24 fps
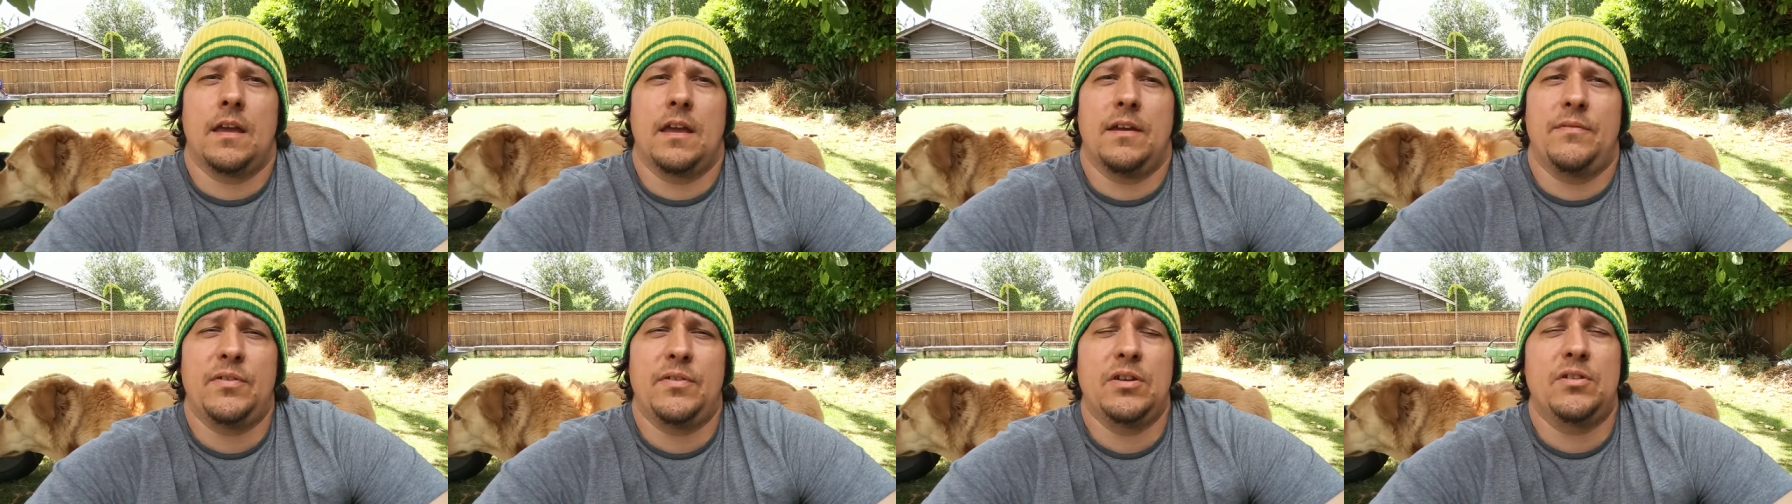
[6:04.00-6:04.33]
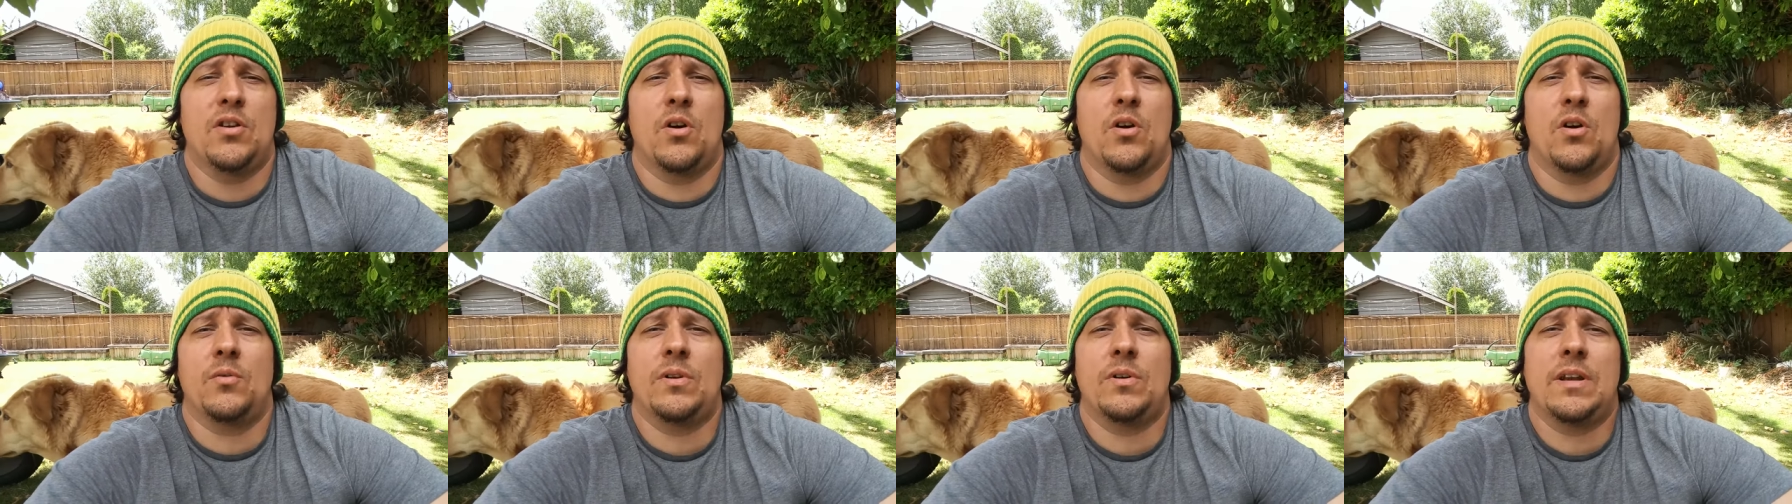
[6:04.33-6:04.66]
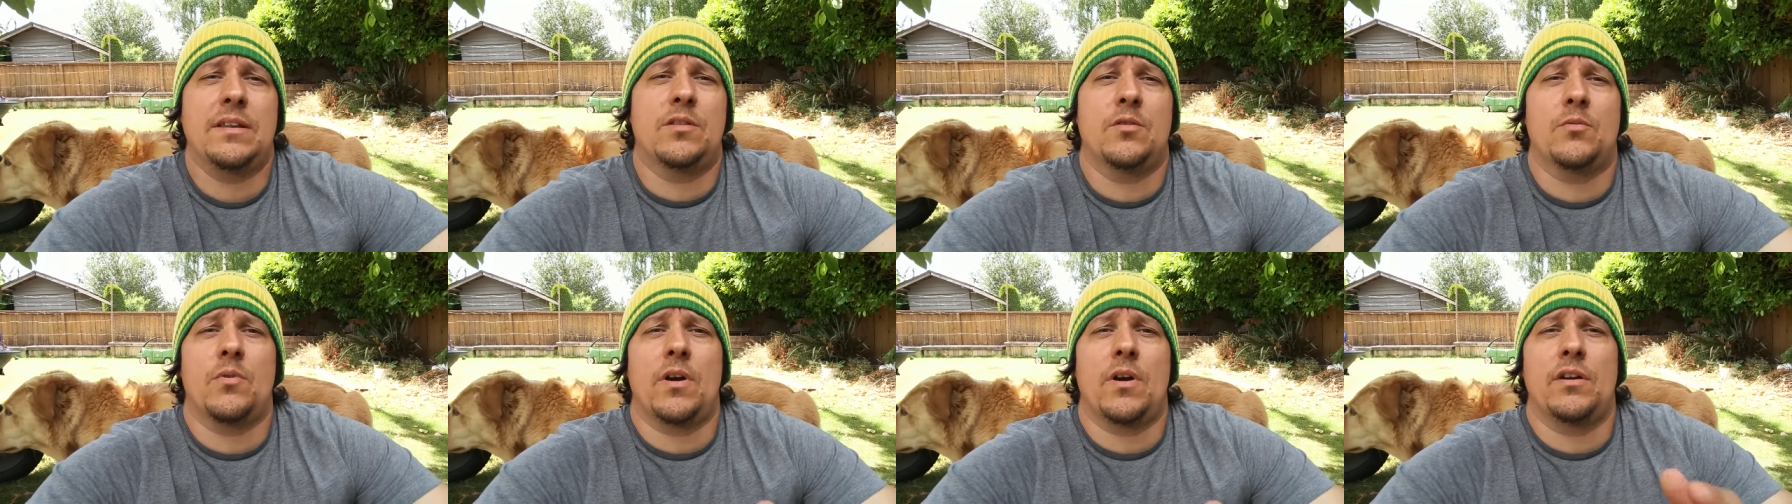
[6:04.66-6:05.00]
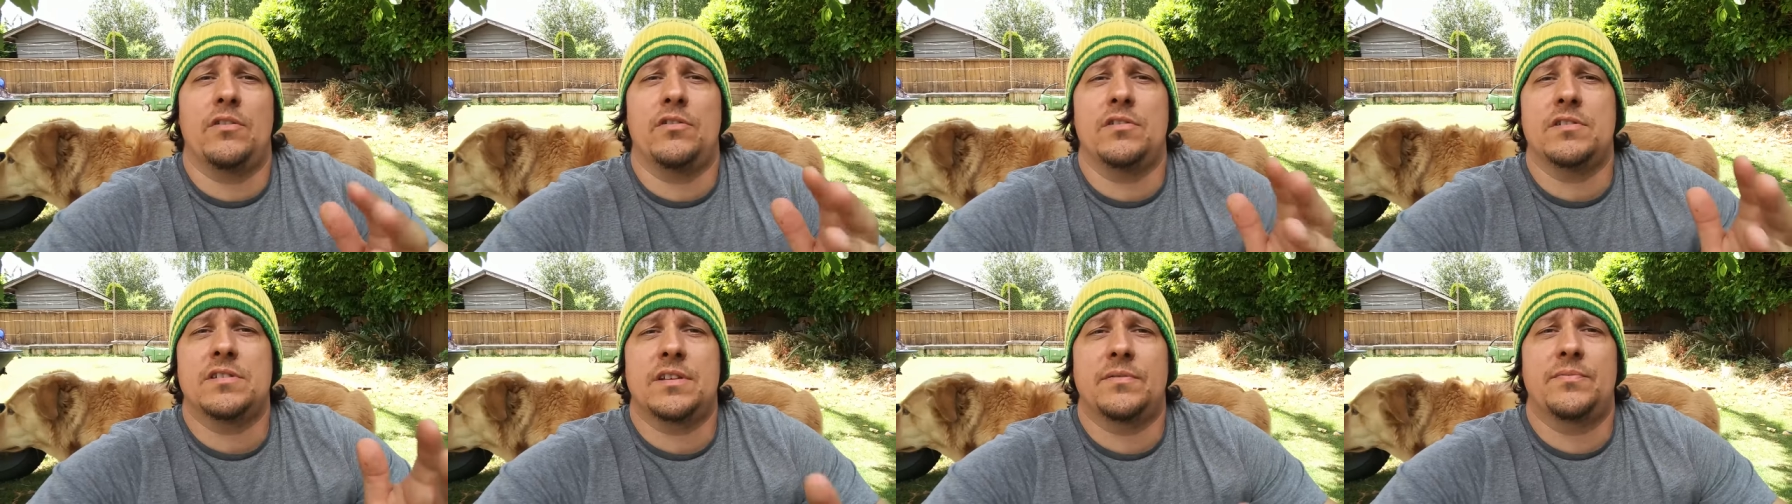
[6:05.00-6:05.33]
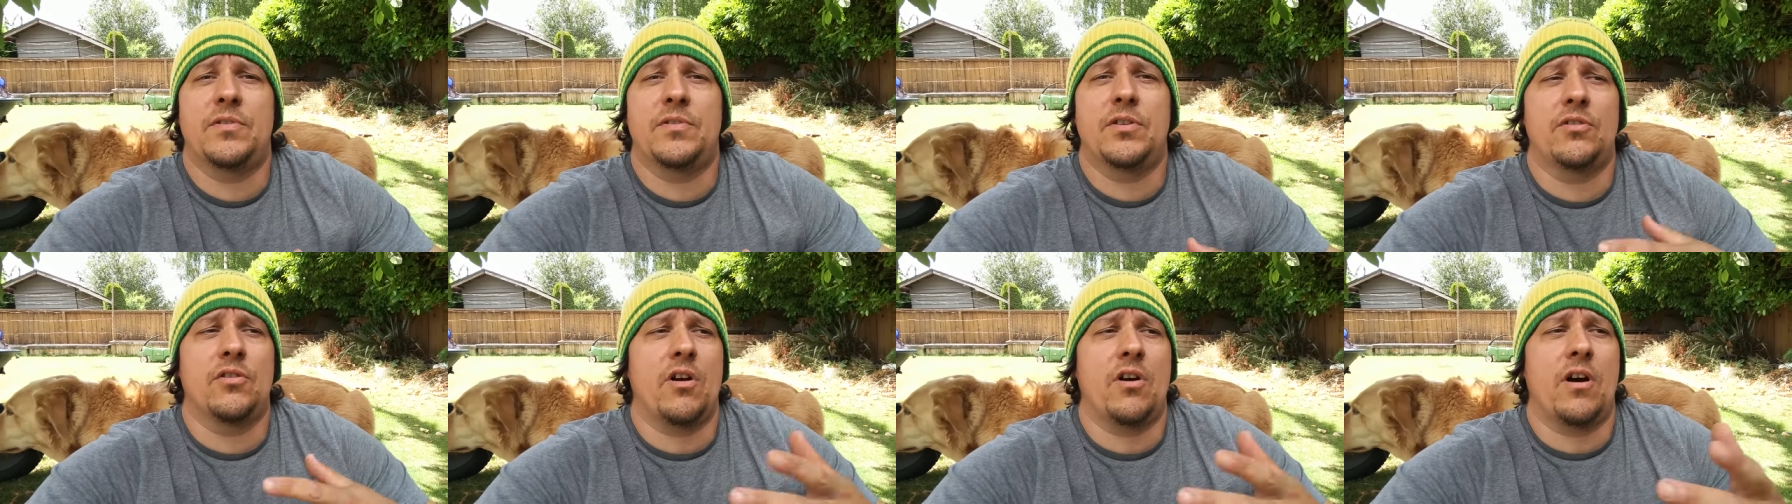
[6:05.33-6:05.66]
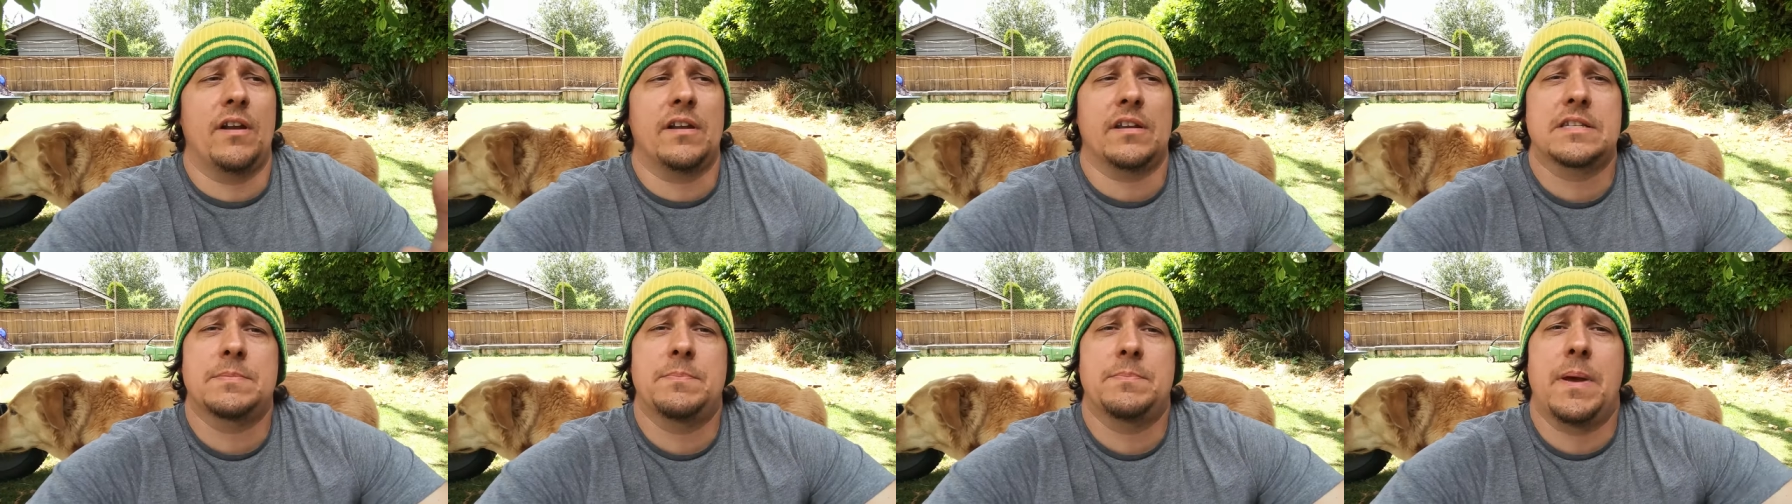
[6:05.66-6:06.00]
if you don't need the runners, if you're
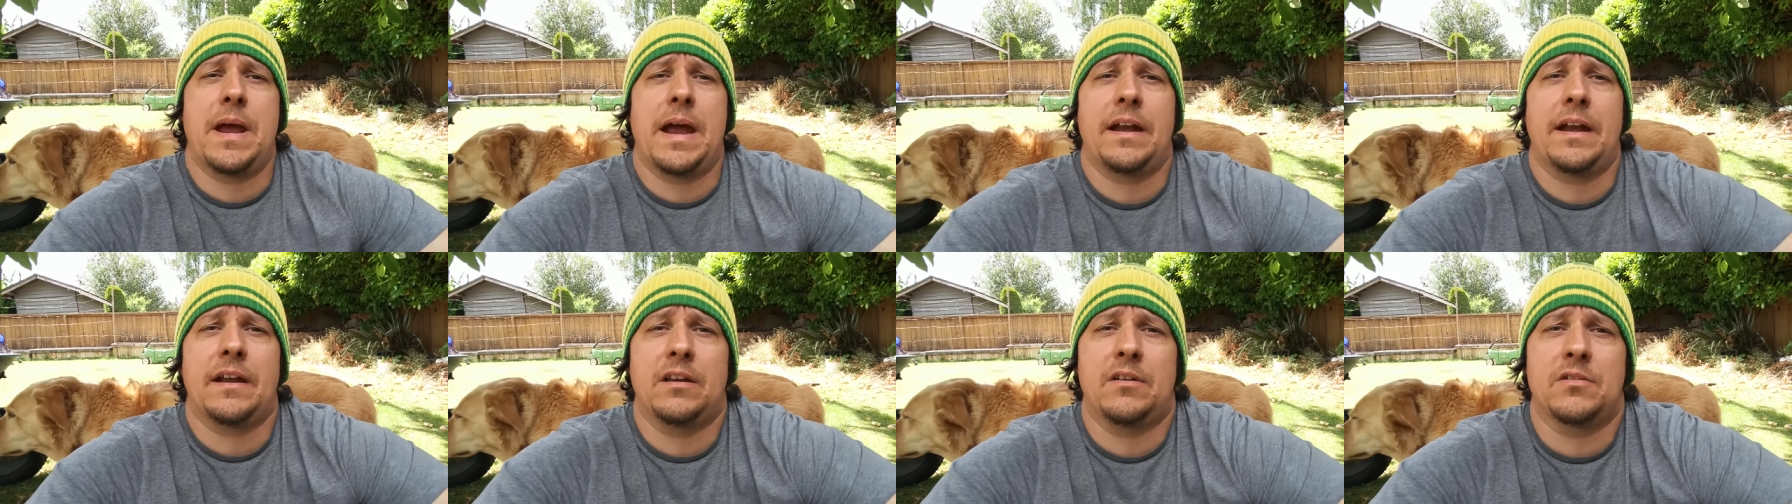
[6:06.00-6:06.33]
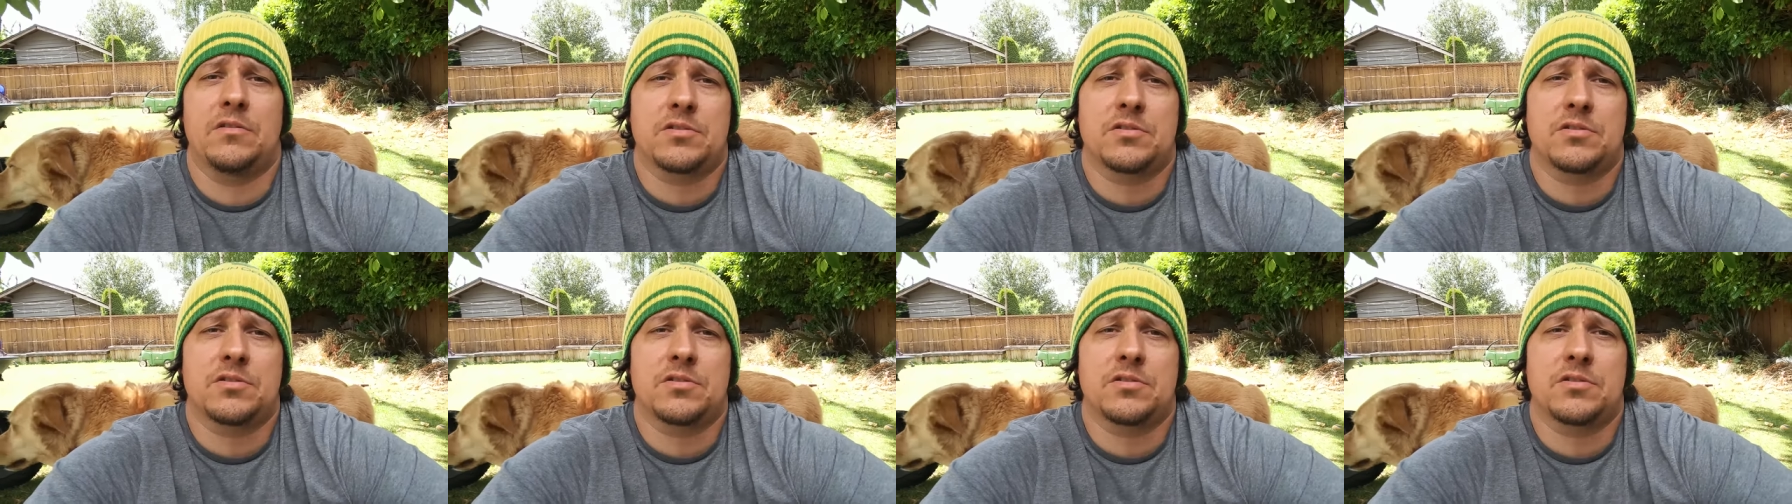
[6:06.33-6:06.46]
not expanding